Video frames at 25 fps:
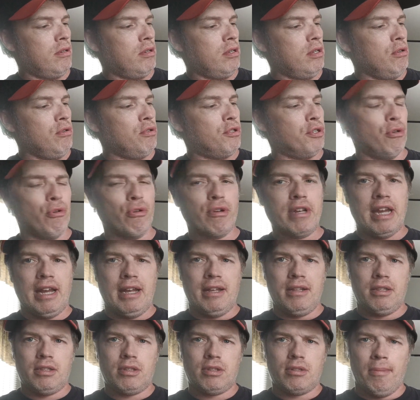you do
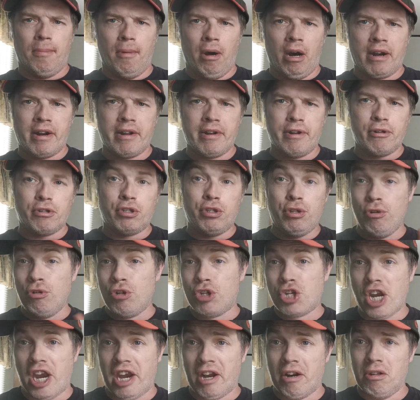get to monitor 2
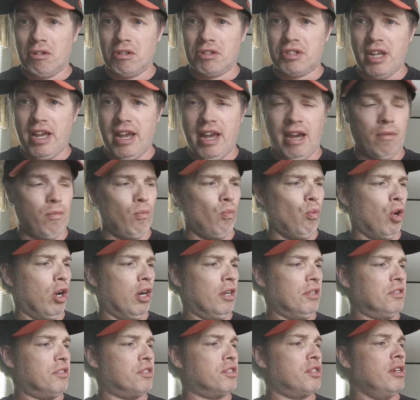channels at
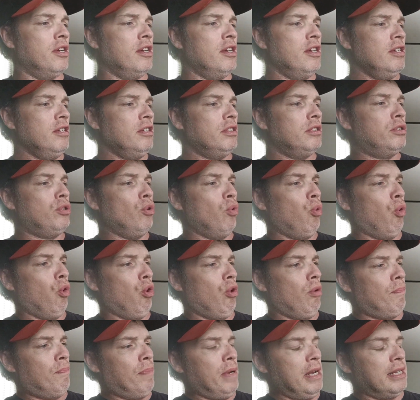once,
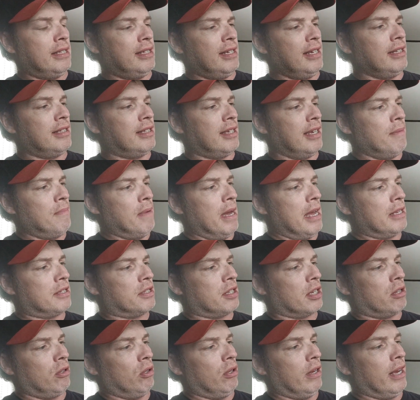dual PTT
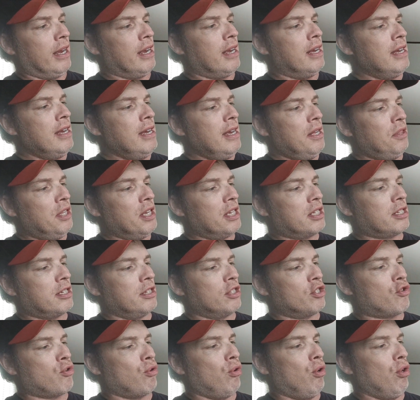basically. This
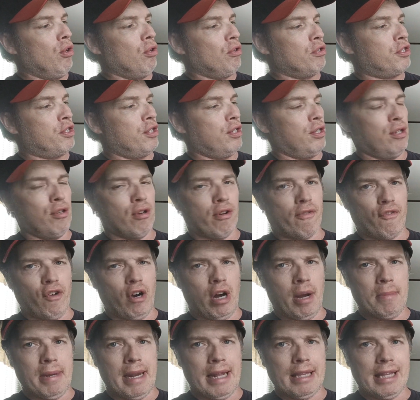controls your
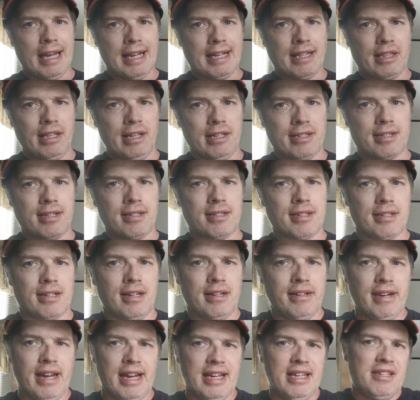volume. I like this. This is
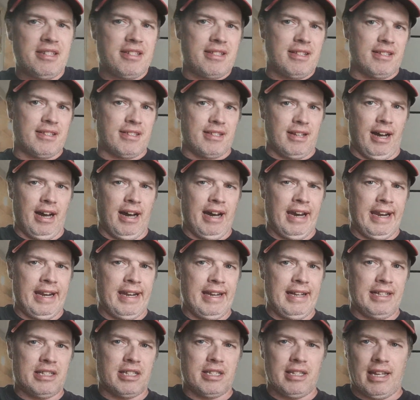a nice
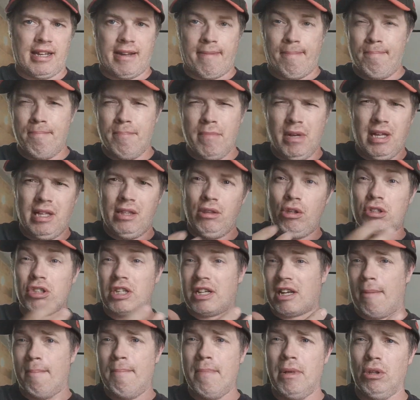design. It looks
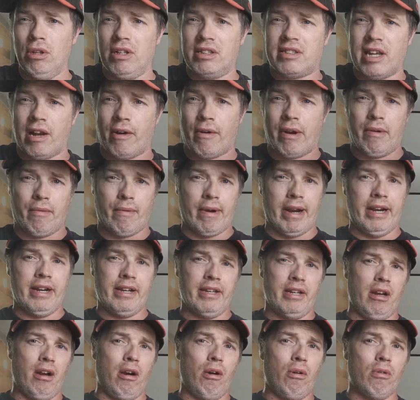like a military
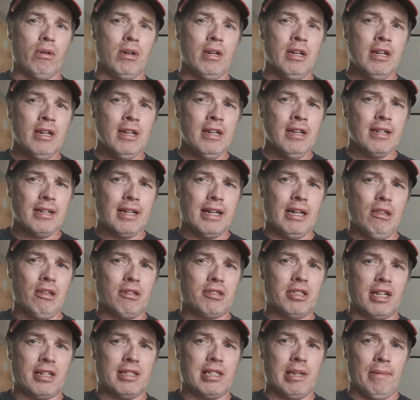radio. Kind of
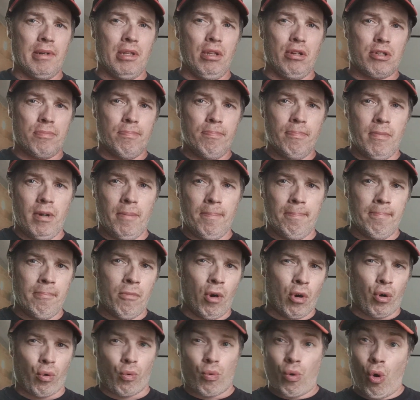looks like some of those
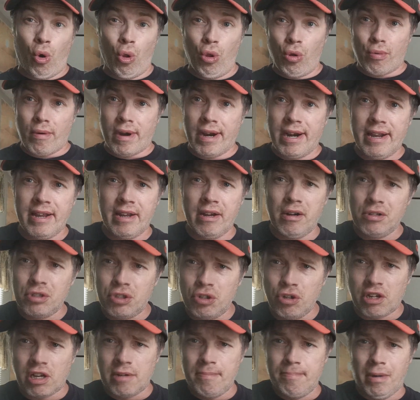Motorola radios
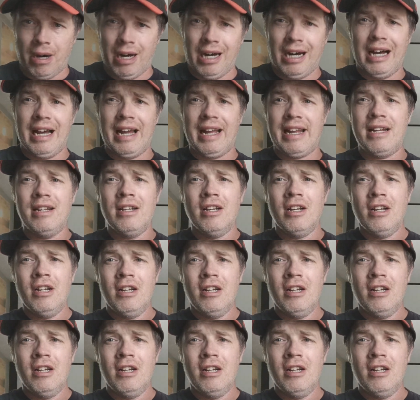you can buy.